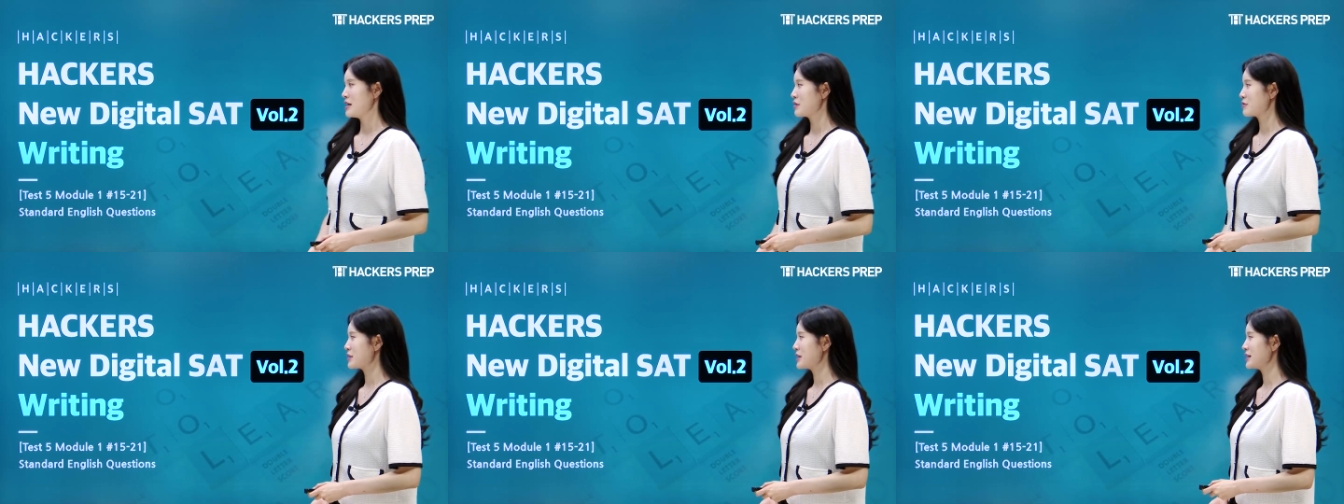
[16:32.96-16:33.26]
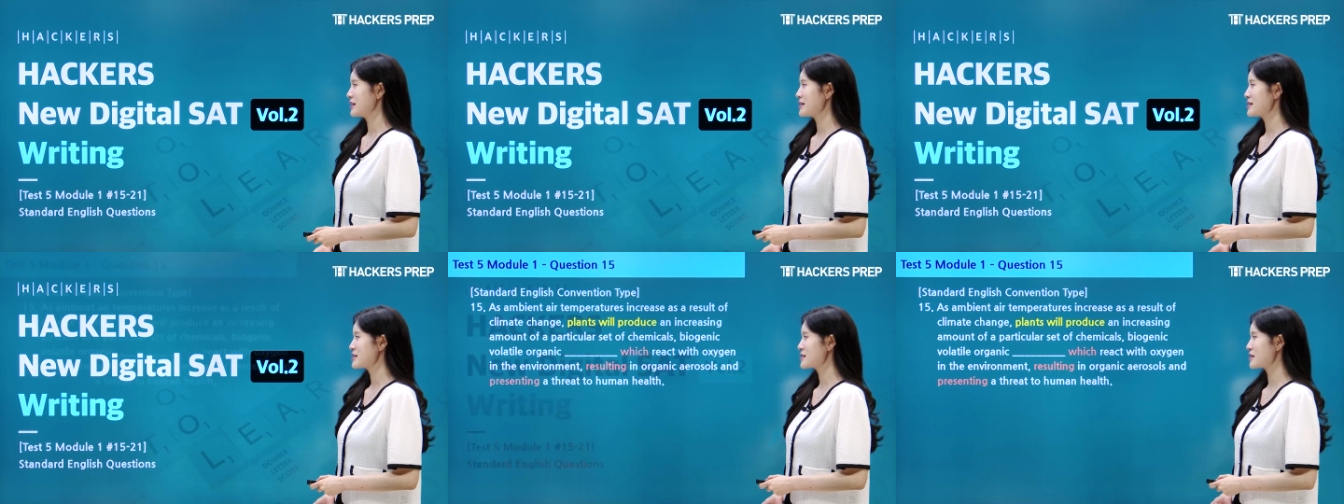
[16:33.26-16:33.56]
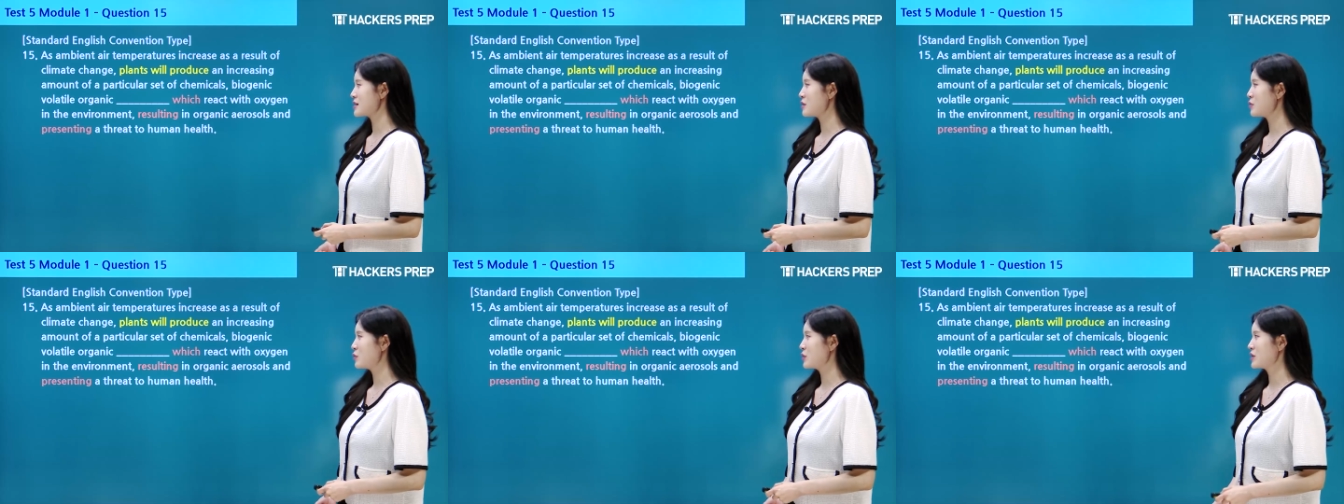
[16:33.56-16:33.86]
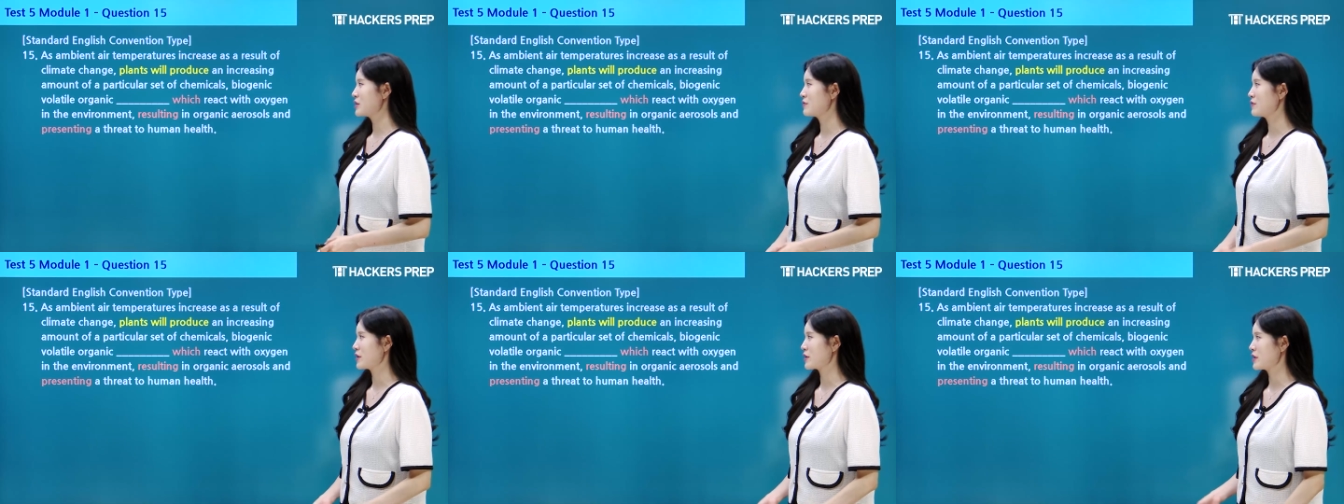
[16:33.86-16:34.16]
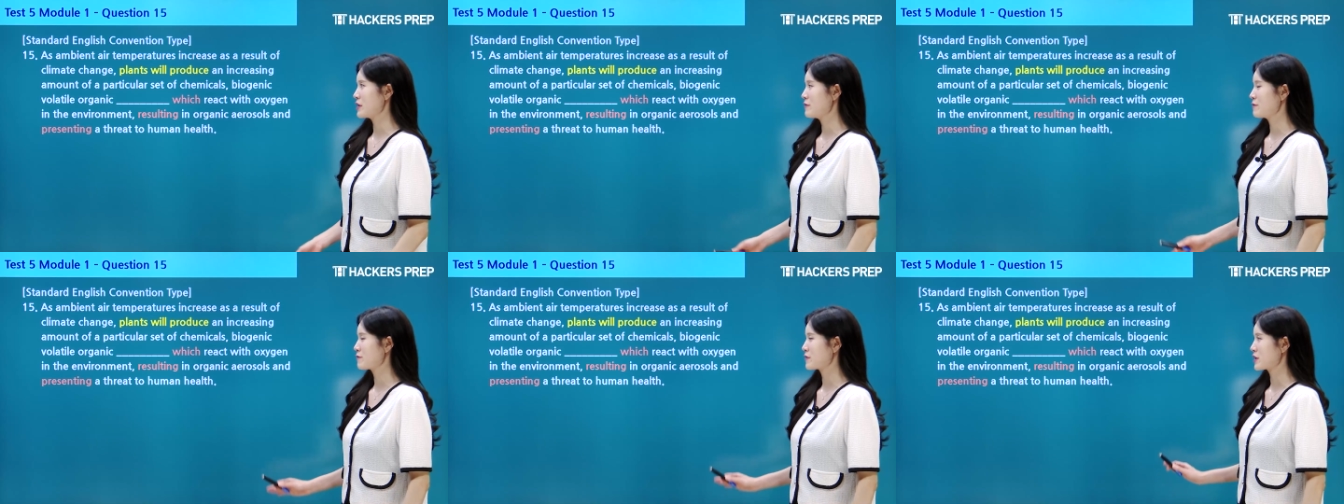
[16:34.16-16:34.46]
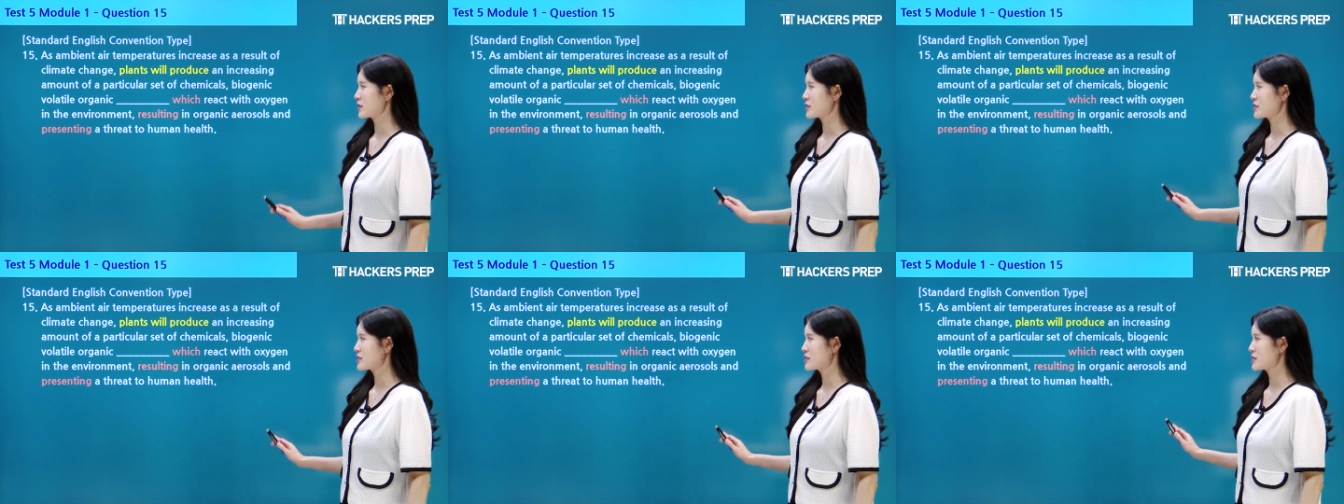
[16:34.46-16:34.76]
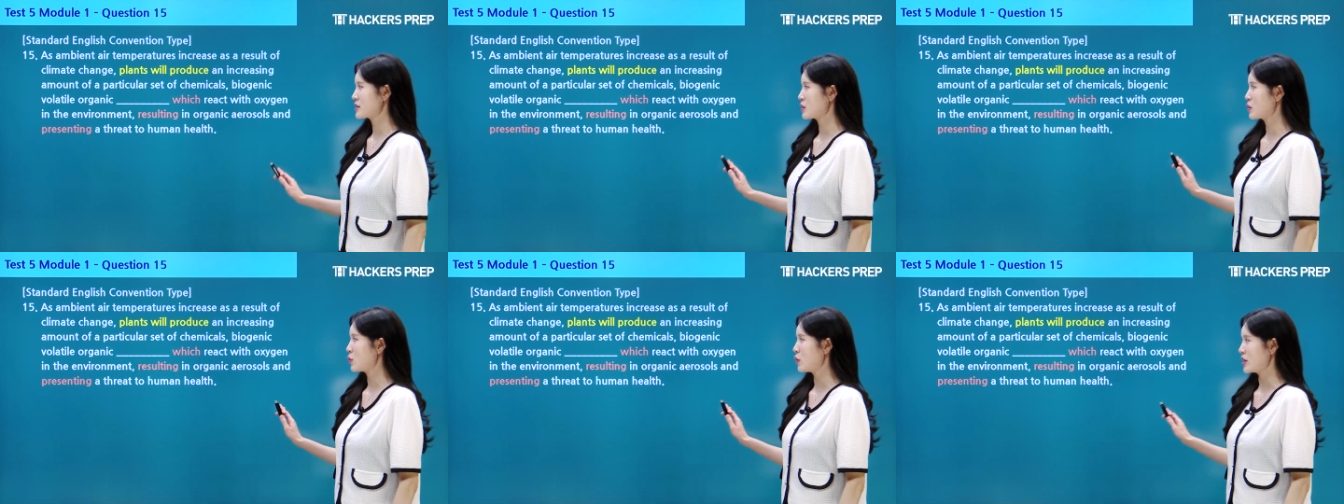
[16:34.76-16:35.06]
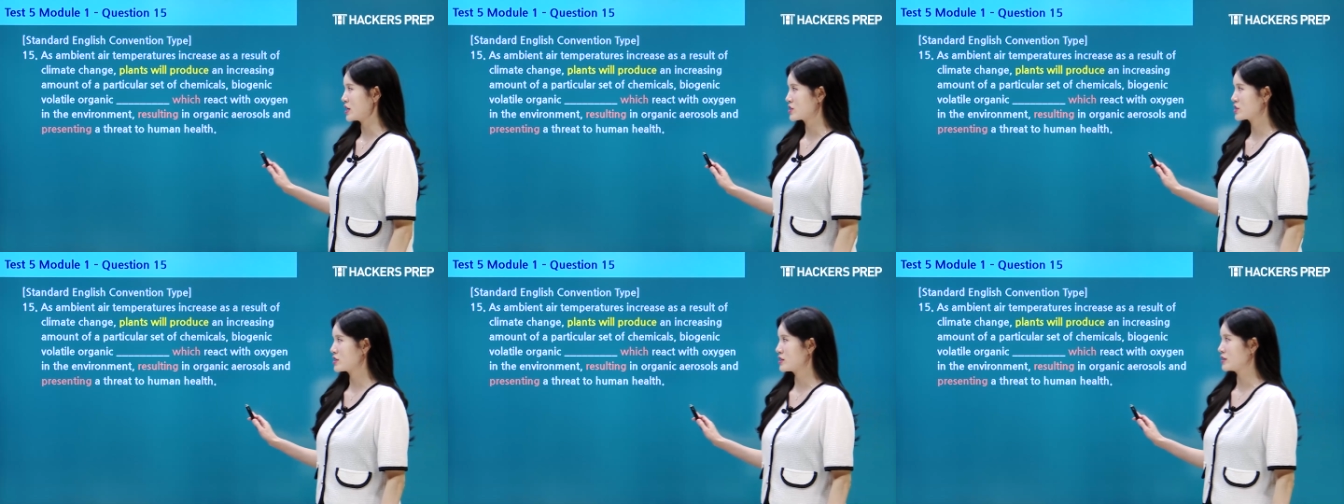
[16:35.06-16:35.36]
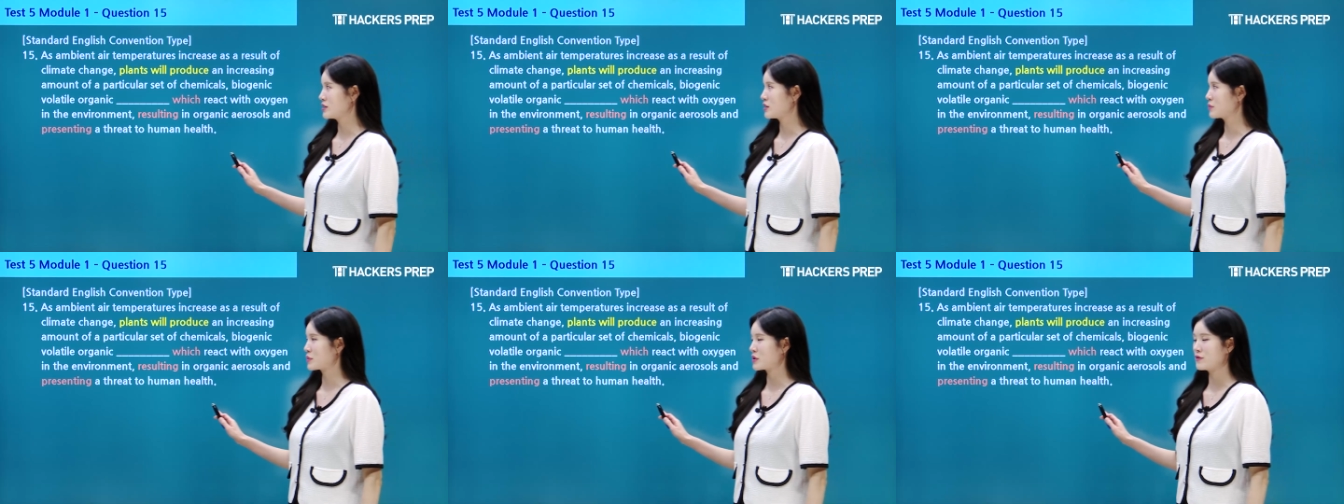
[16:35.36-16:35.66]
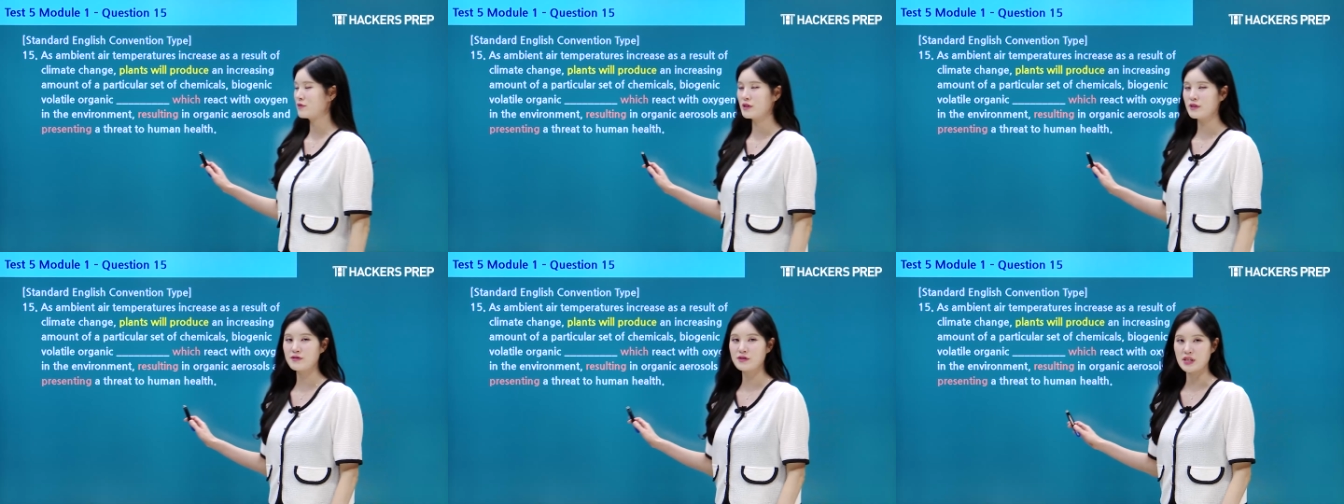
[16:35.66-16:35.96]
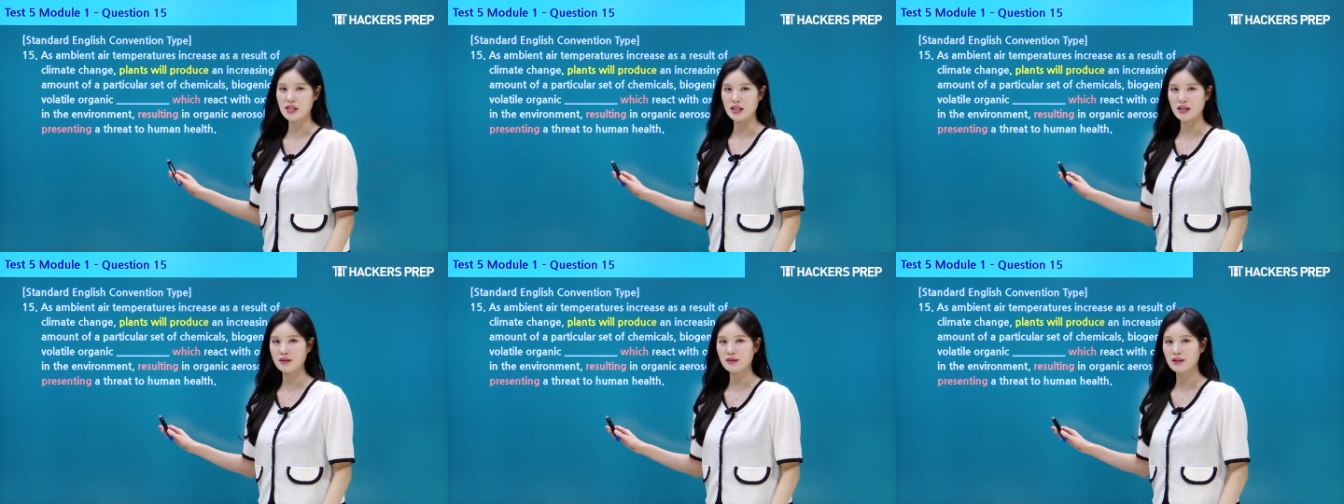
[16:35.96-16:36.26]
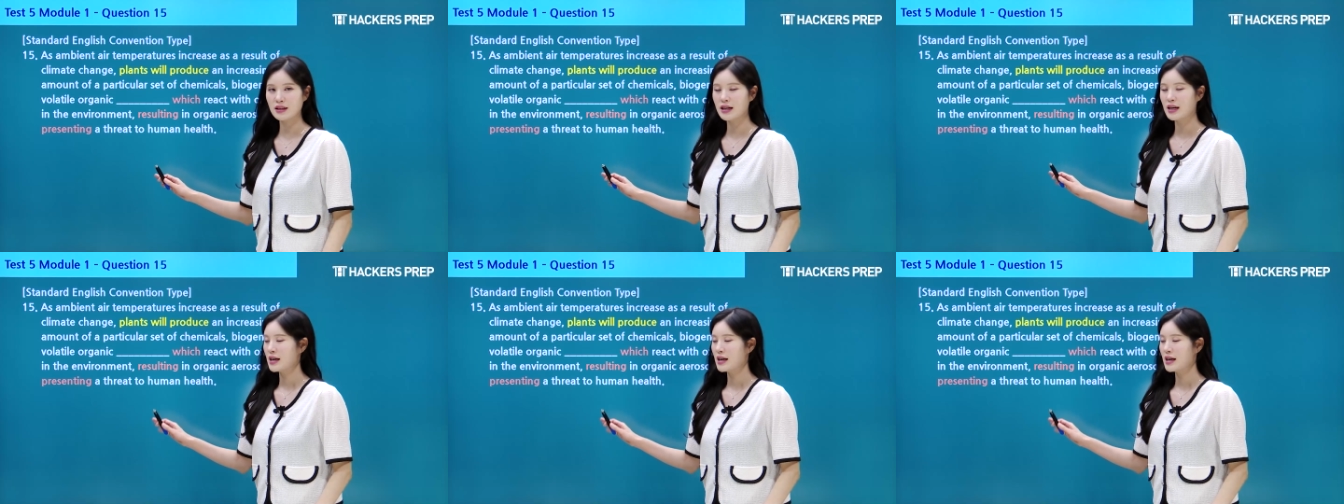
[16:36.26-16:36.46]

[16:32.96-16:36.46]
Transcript: Right, let's start with the very first question, number 15.